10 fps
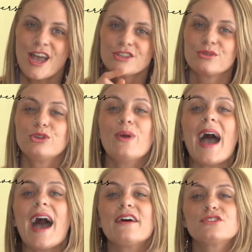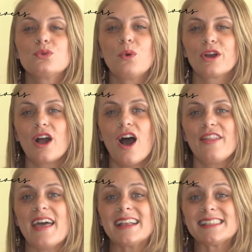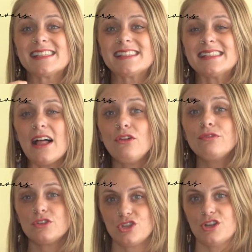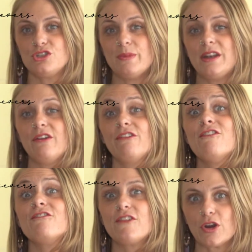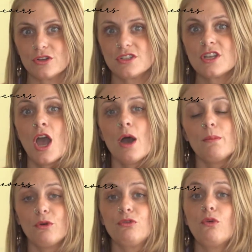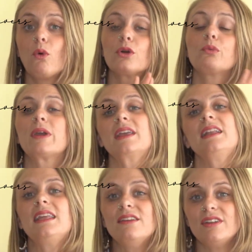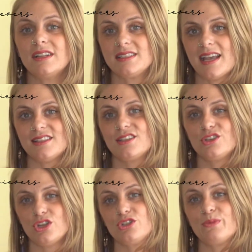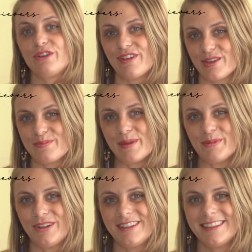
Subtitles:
So you have to work on that self-judgment first before we can even attend to the judgment of other people.